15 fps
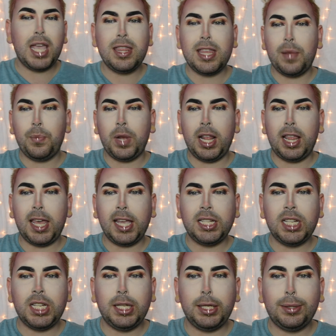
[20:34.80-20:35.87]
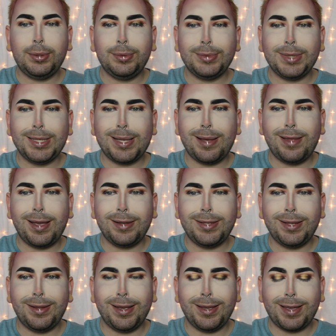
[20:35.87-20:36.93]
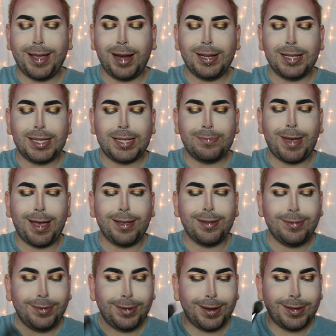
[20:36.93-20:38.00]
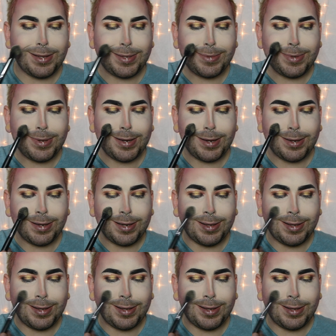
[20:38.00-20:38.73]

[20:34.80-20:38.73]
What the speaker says: And then what I like to do is I like to like kind of smile and just put it